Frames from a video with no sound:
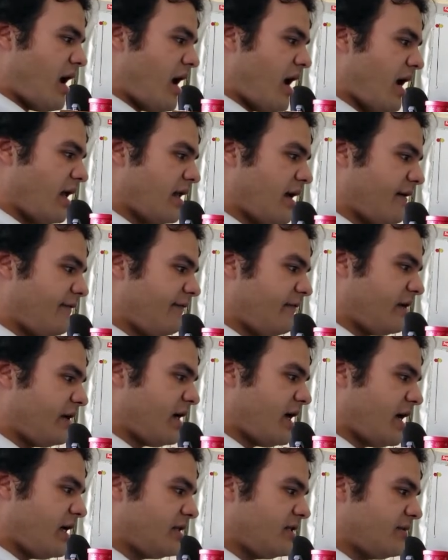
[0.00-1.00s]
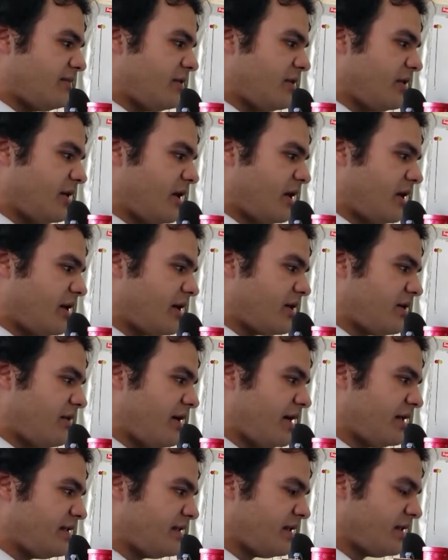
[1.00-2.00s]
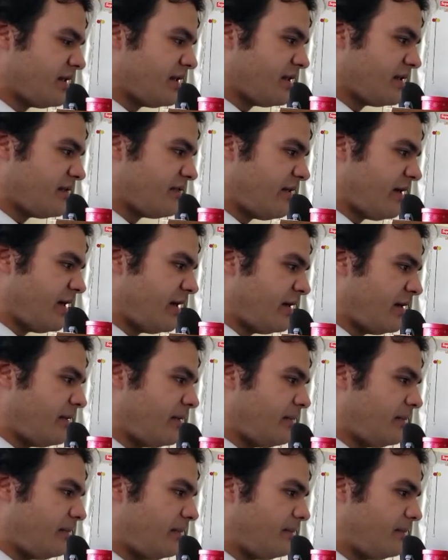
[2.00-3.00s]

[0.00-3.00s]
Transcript: And I forgot to put ARK-OS on this file.